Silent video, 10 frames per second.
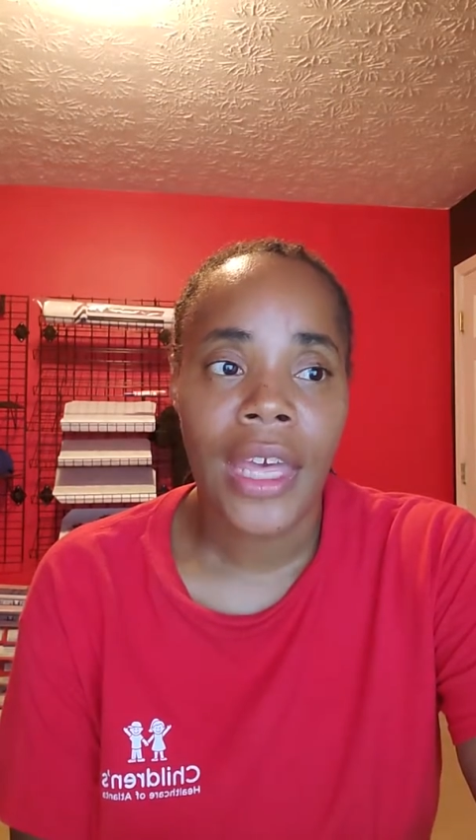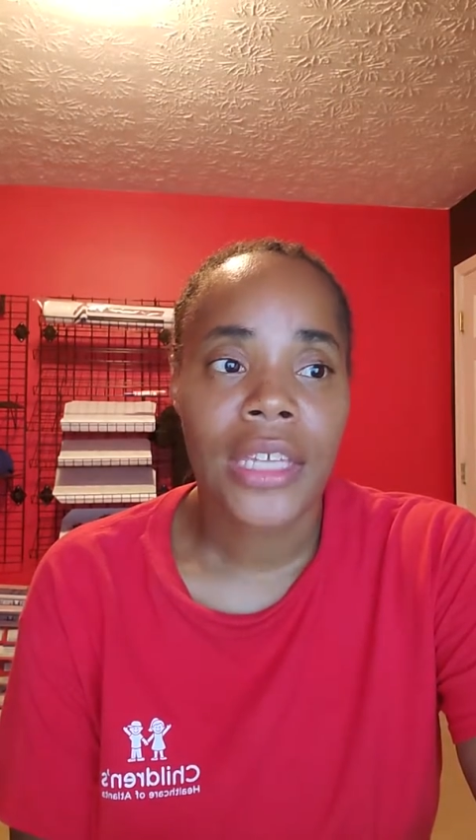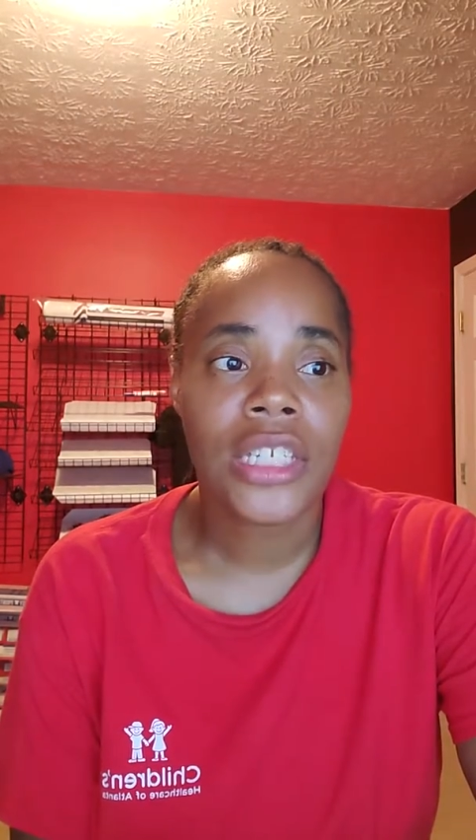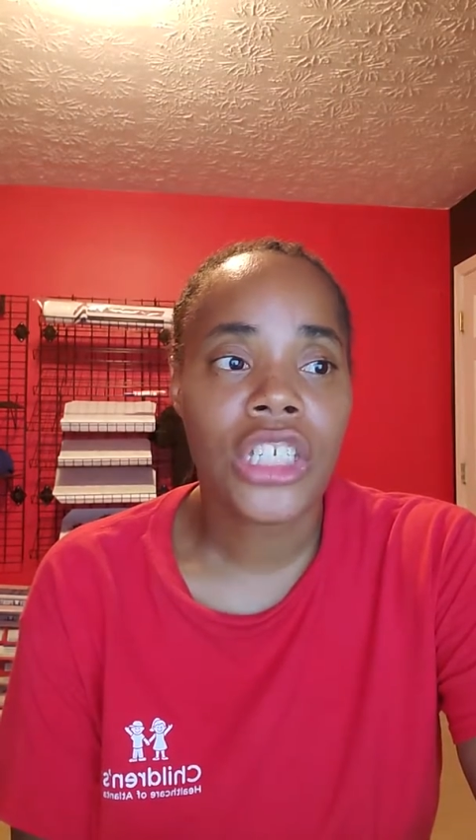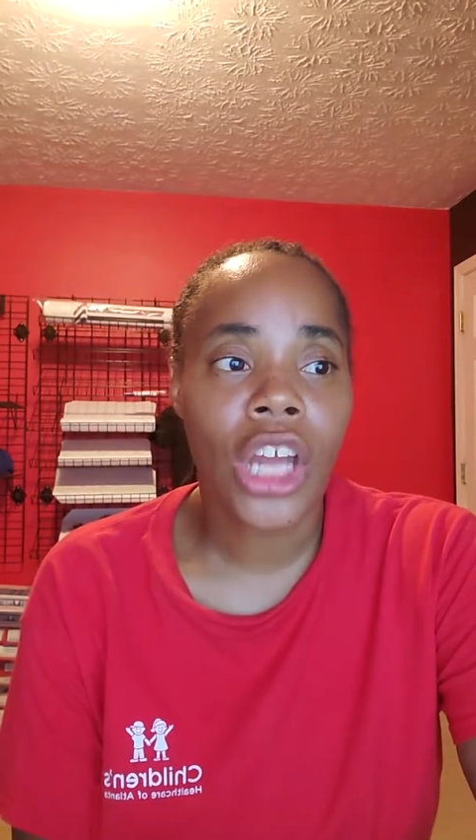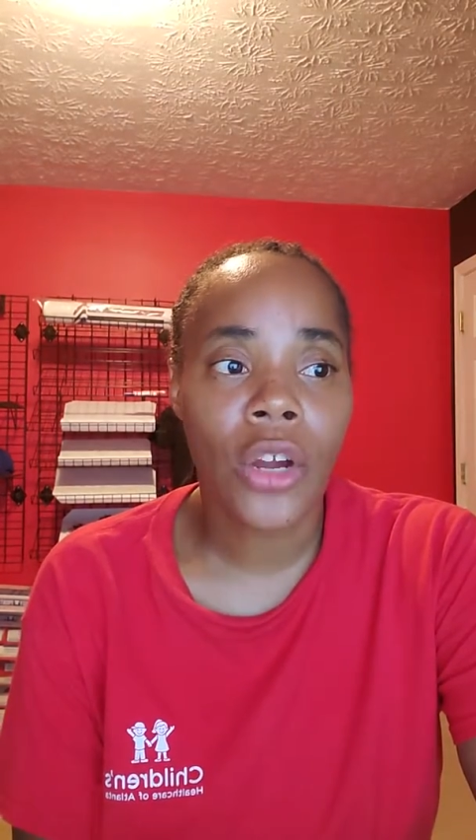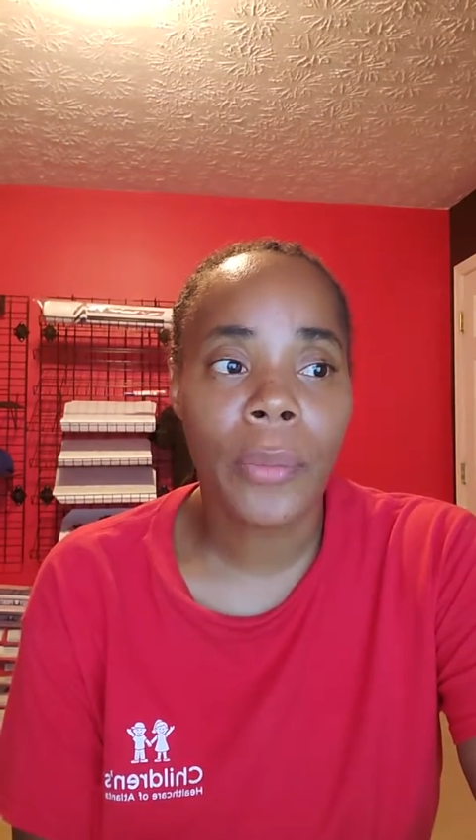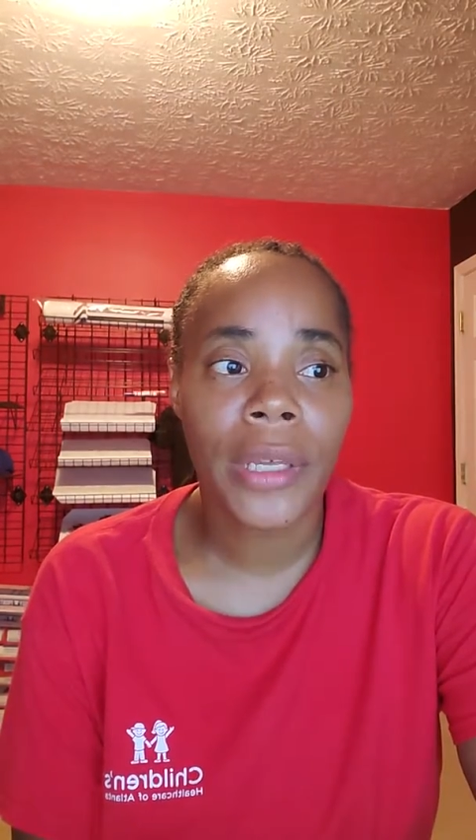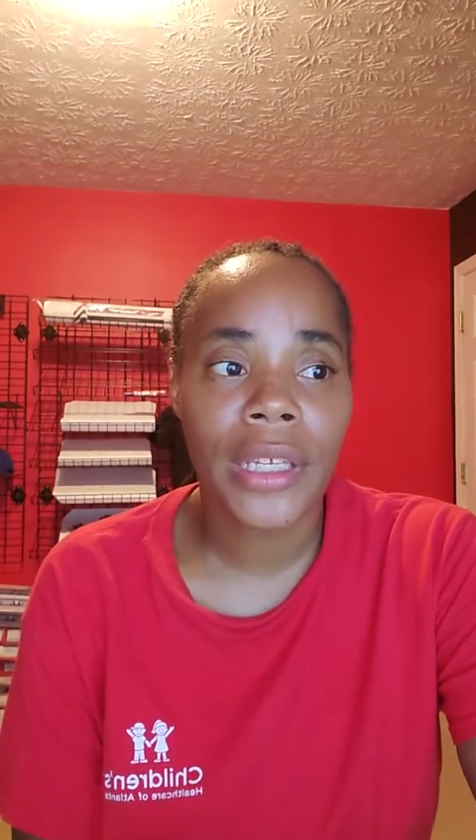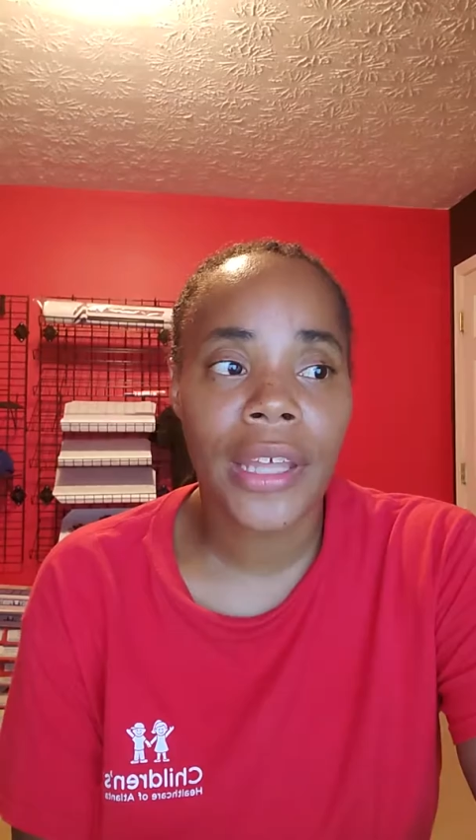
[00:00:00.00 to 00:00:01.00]

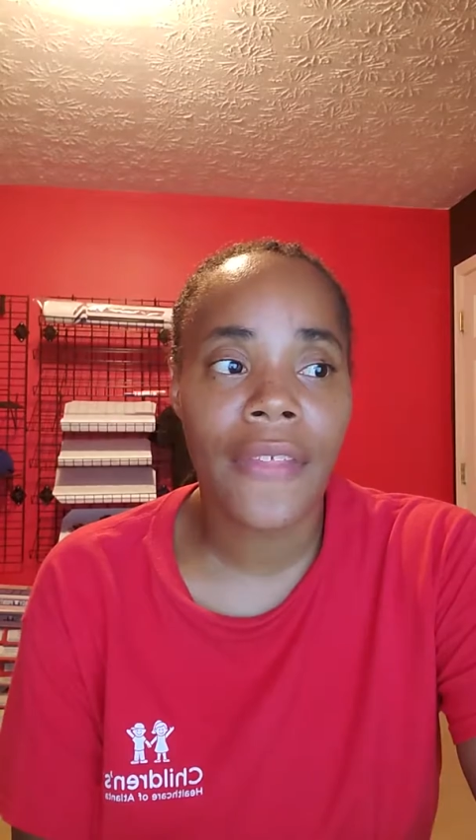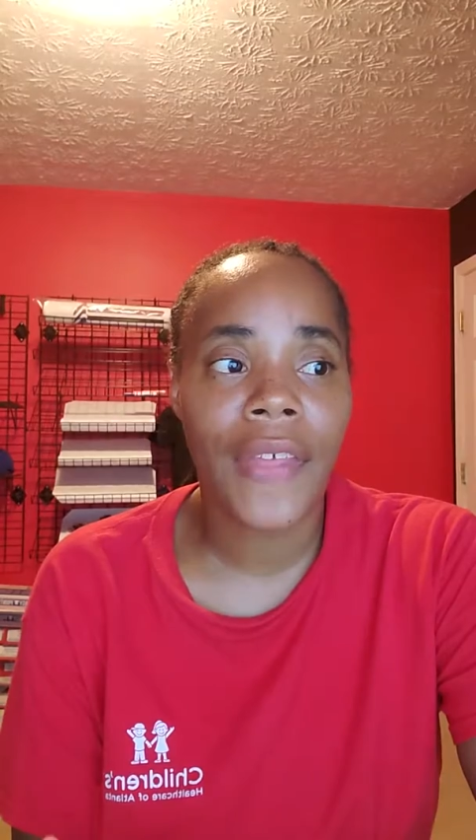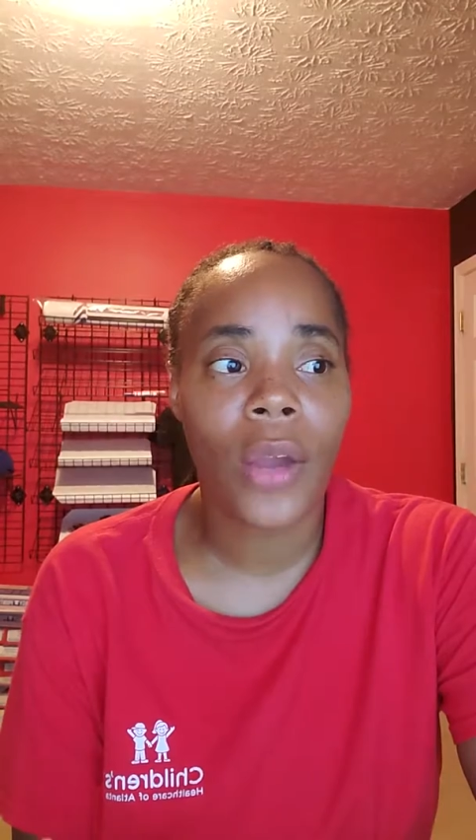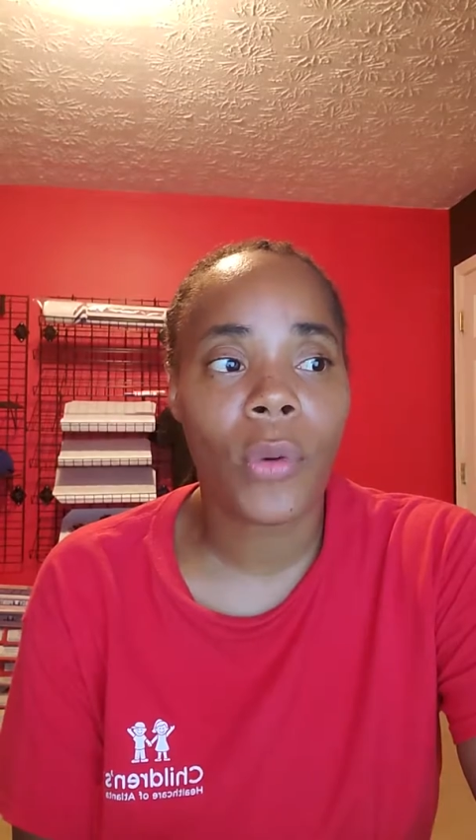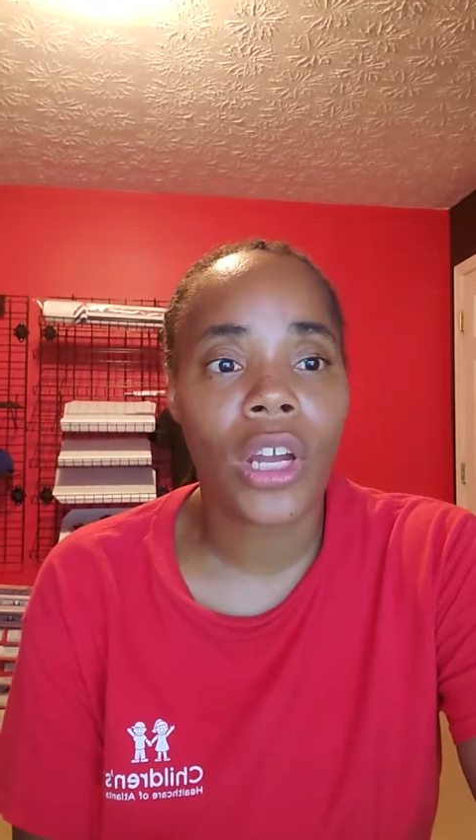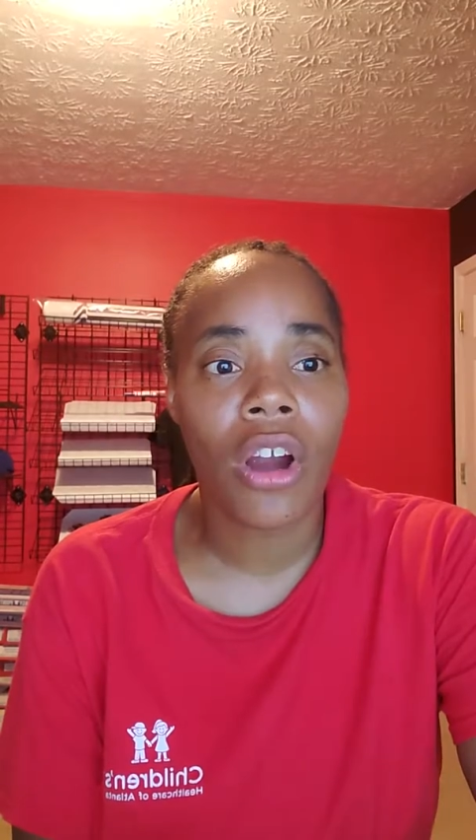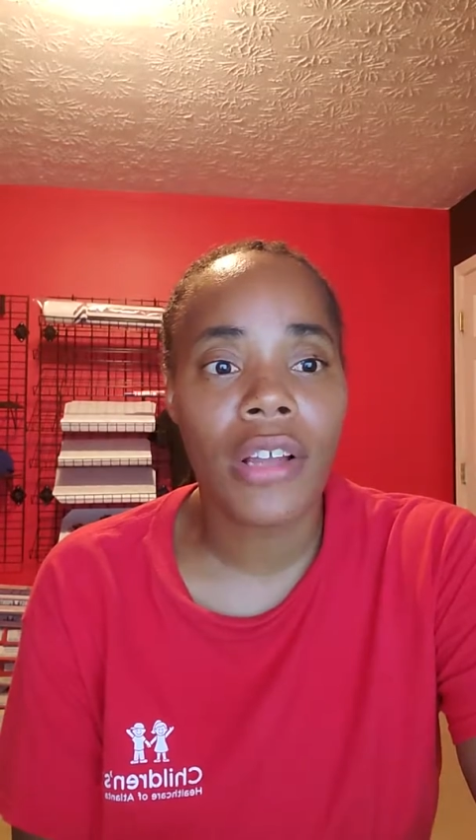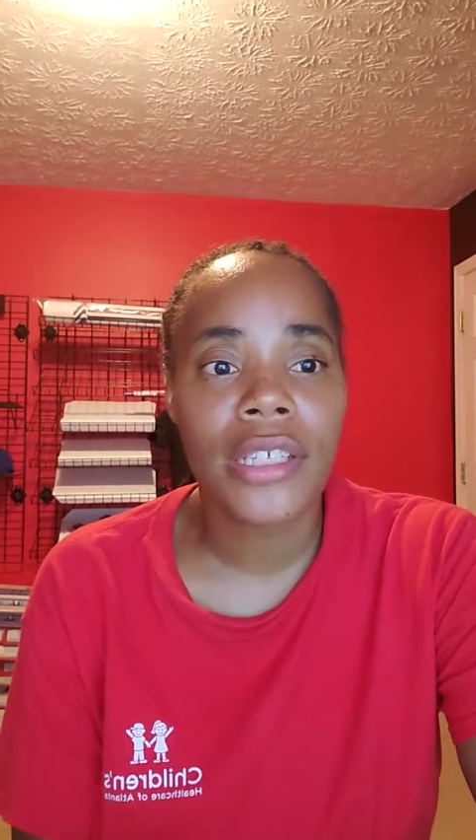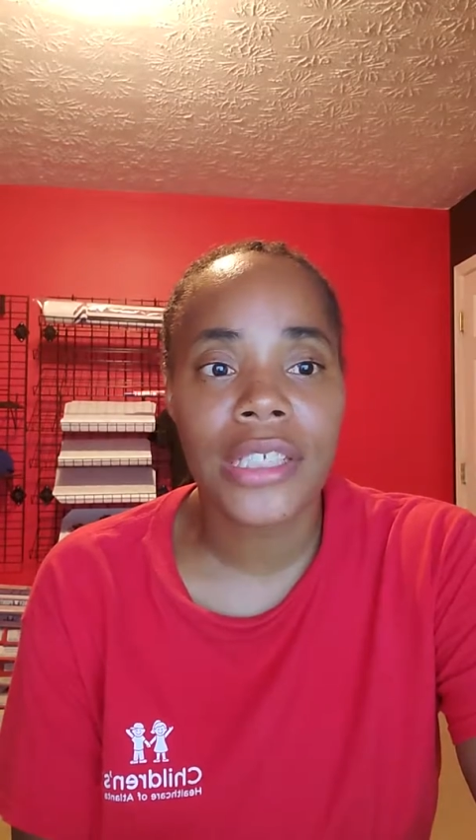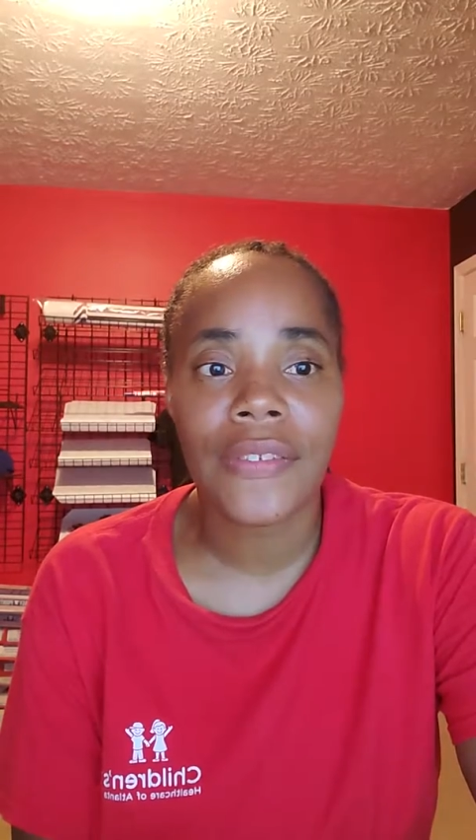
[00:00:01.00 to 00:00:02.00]
determined that
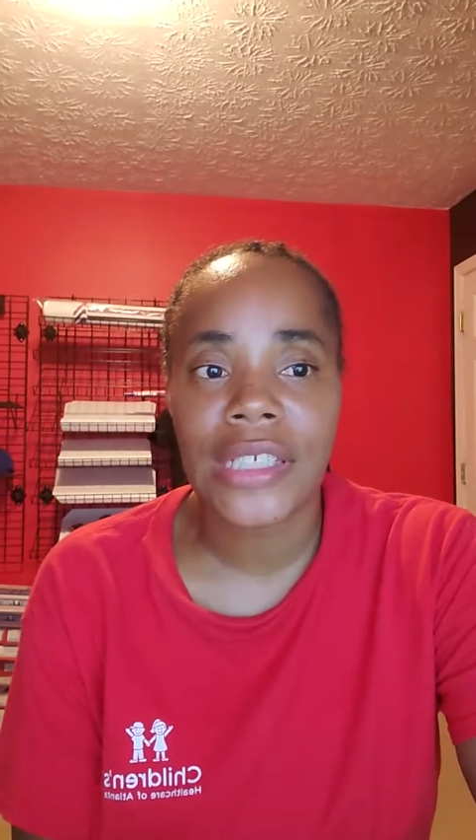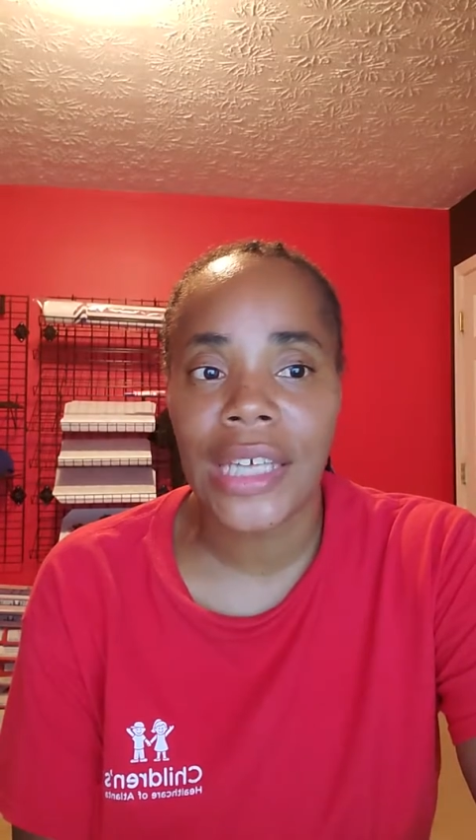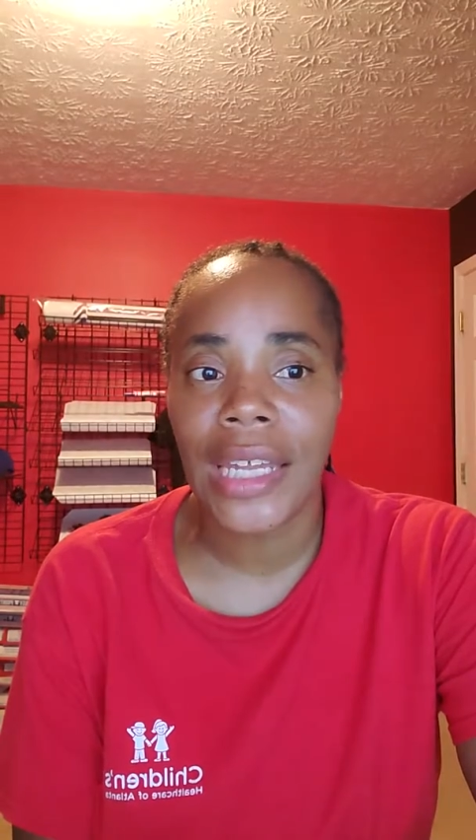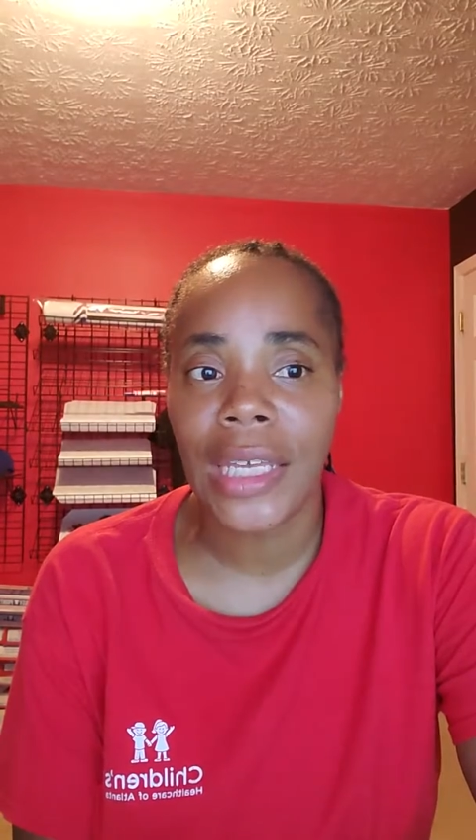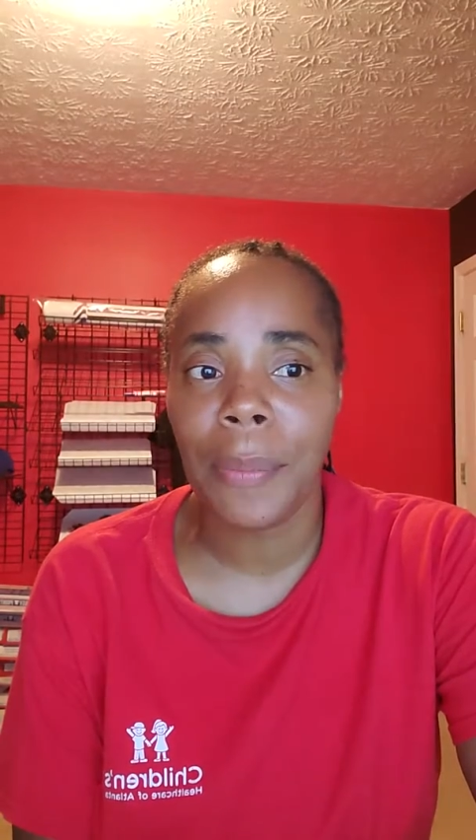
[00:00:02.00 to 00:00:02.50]
regardless of the setting,